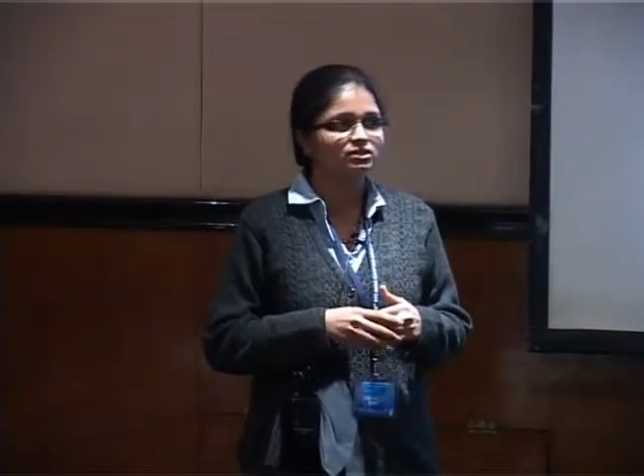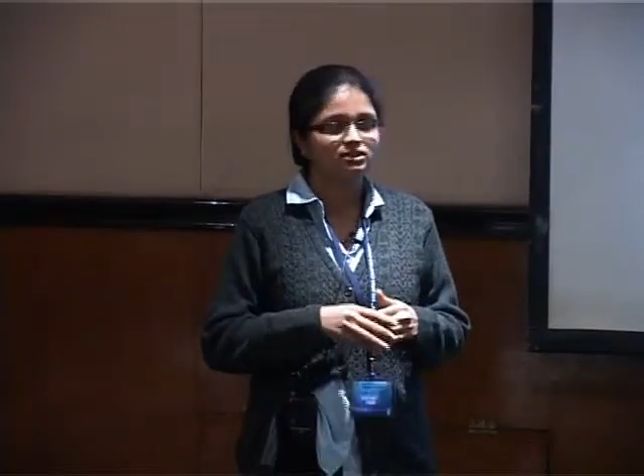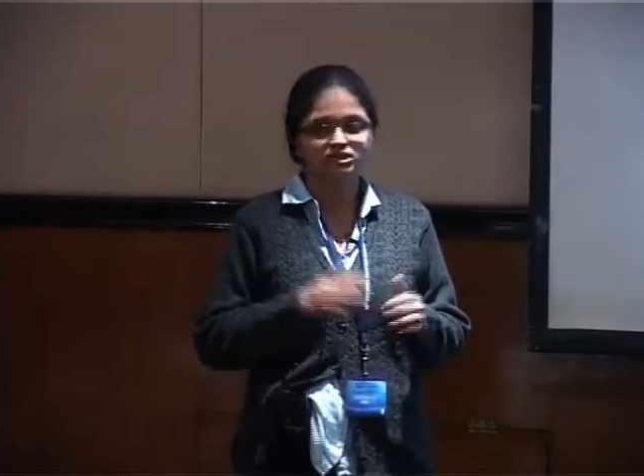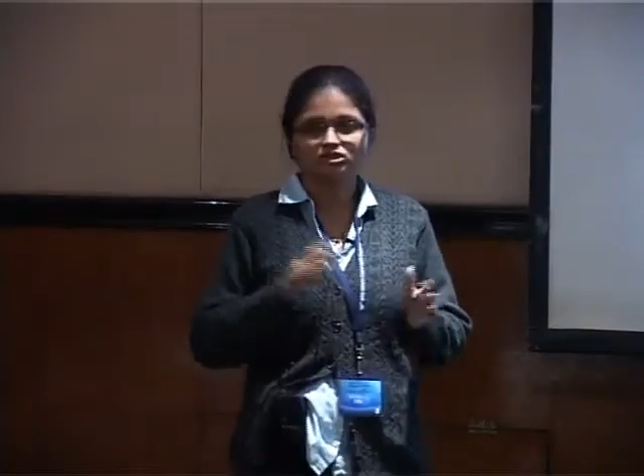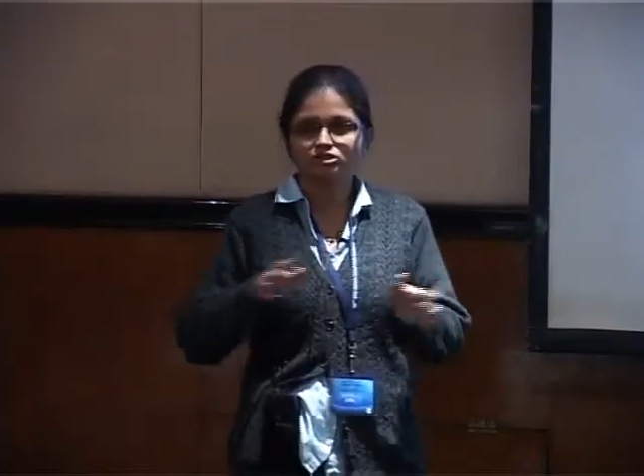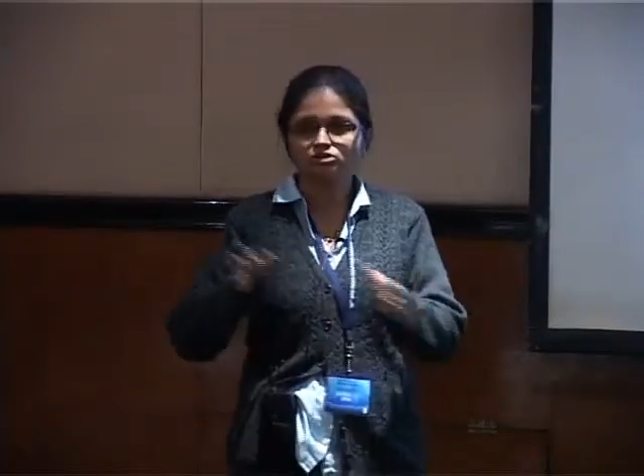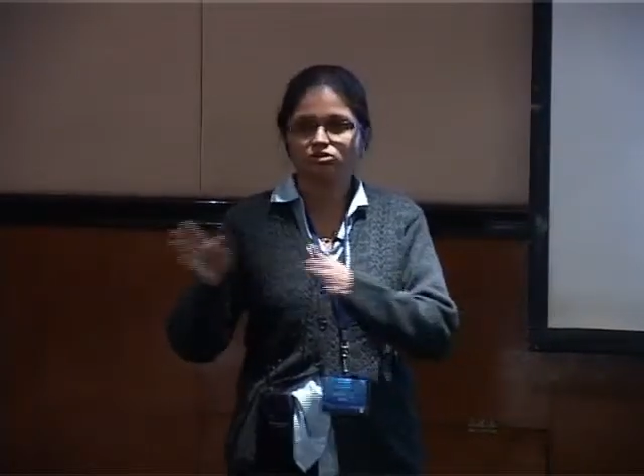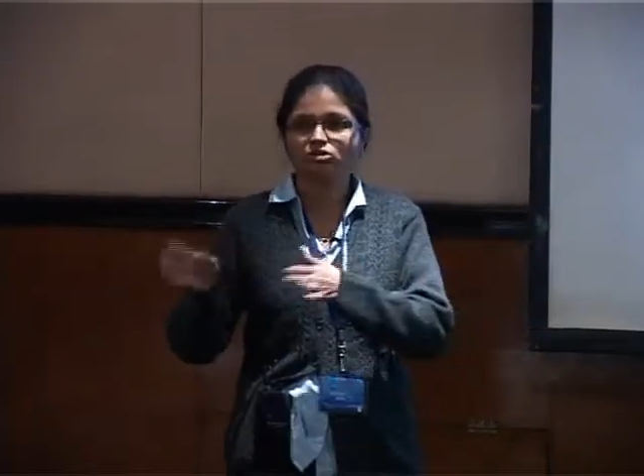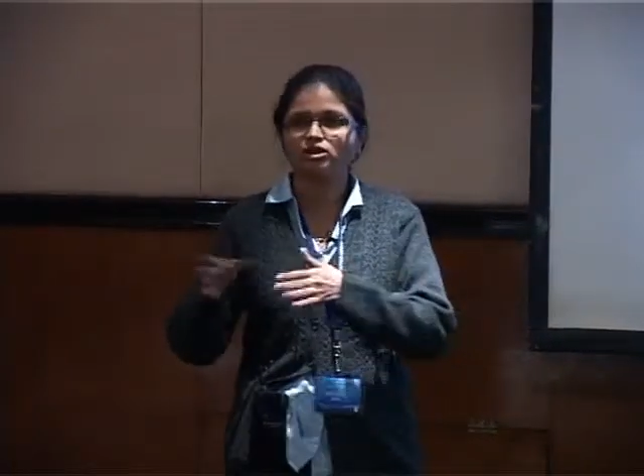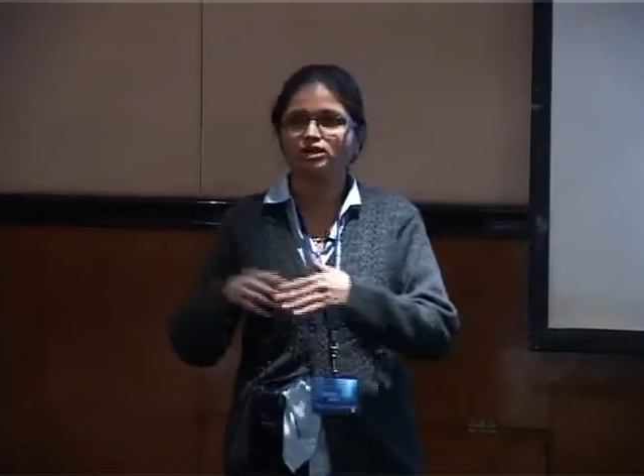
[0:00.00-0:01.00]
It is also
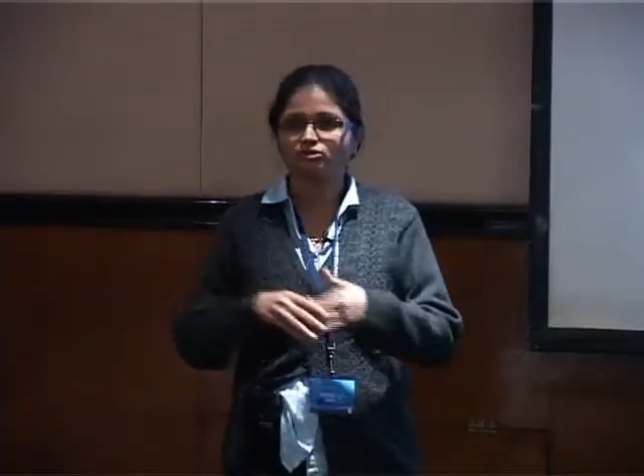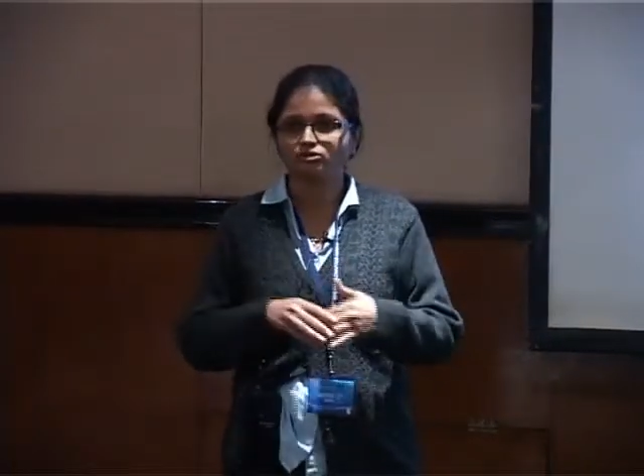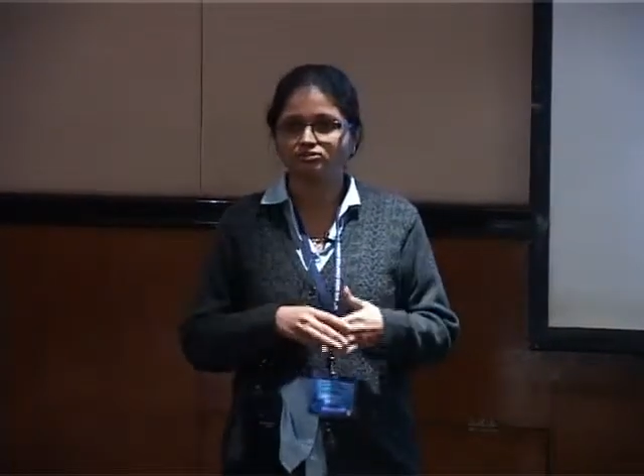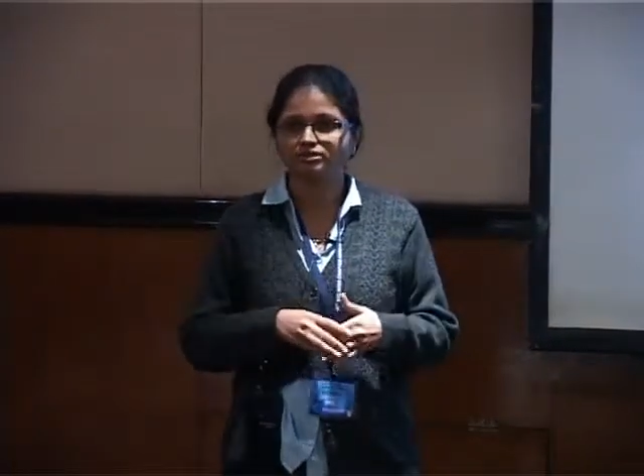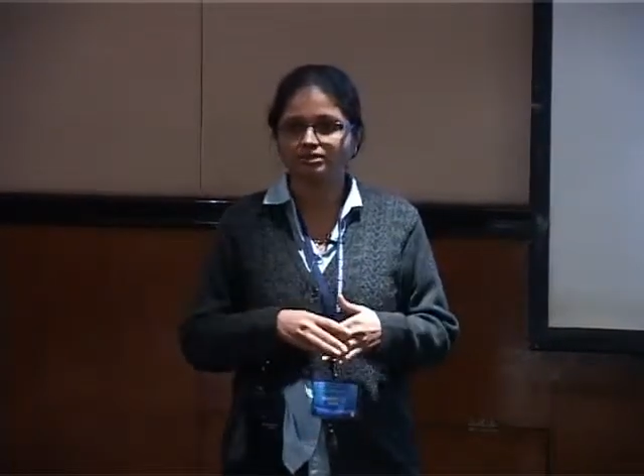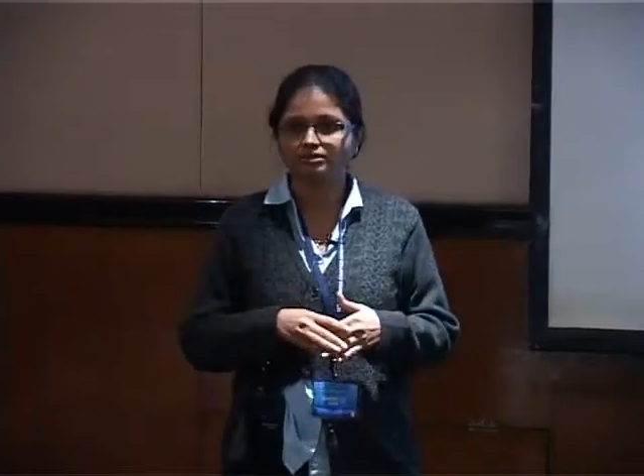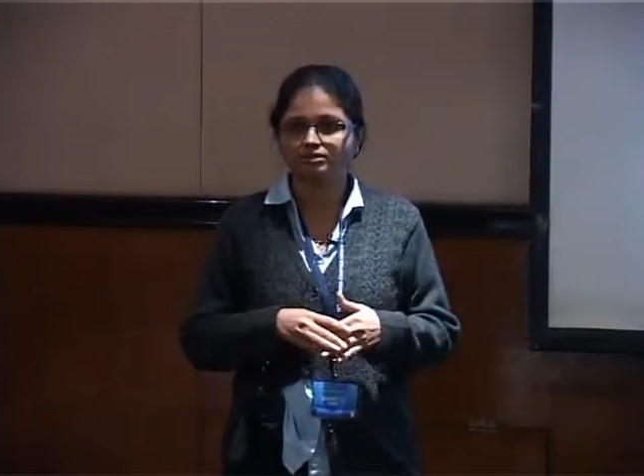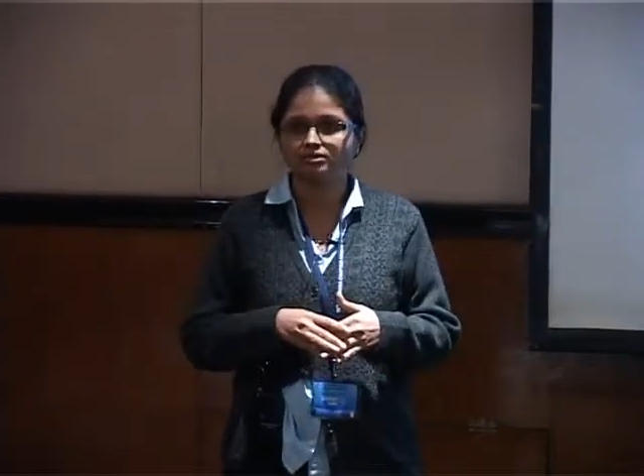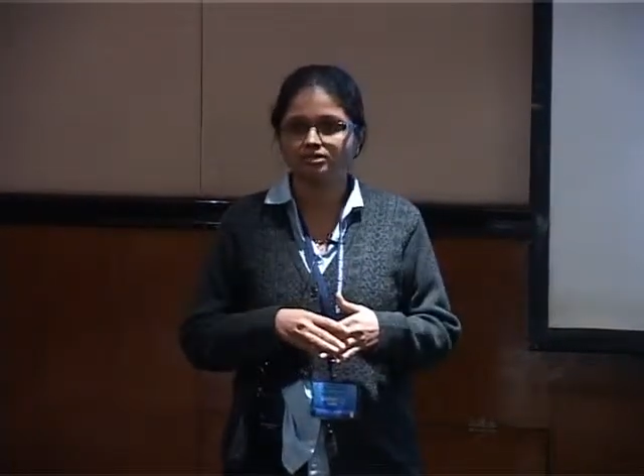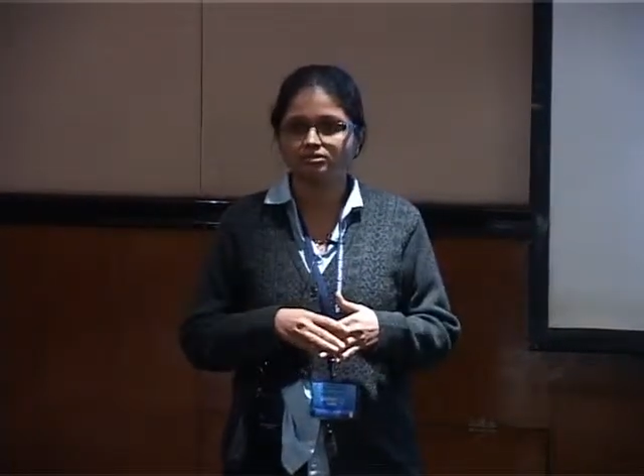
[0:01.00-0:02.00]
called out-of-cycle
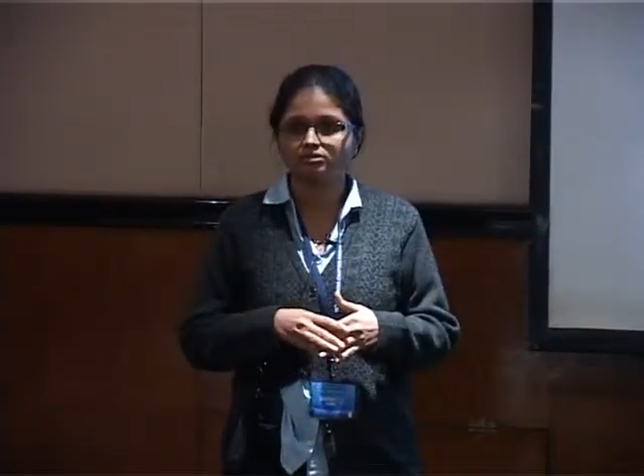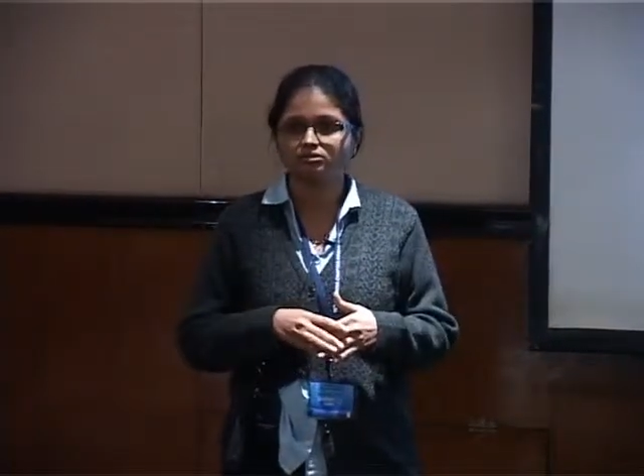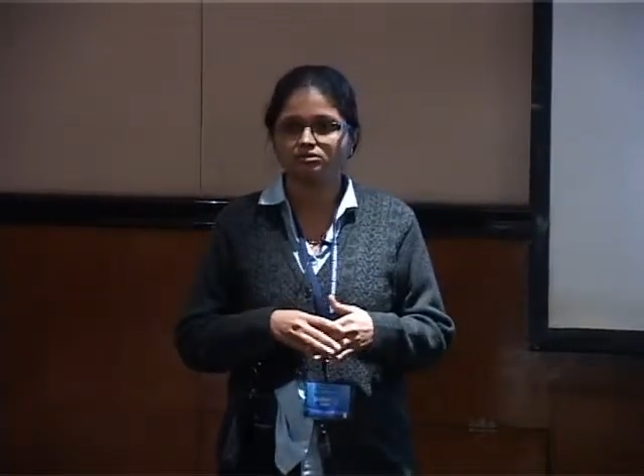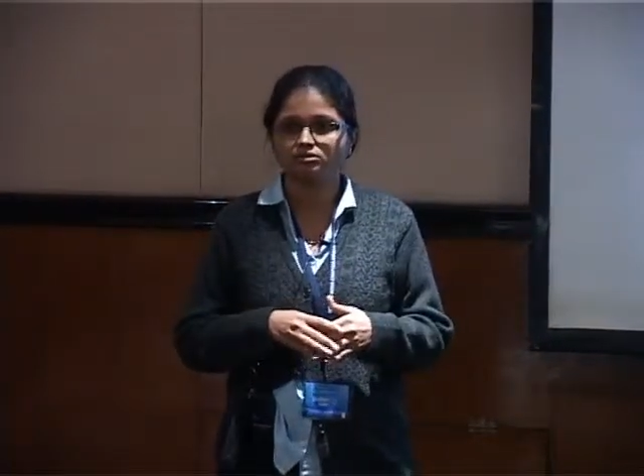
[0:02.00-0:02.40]
release.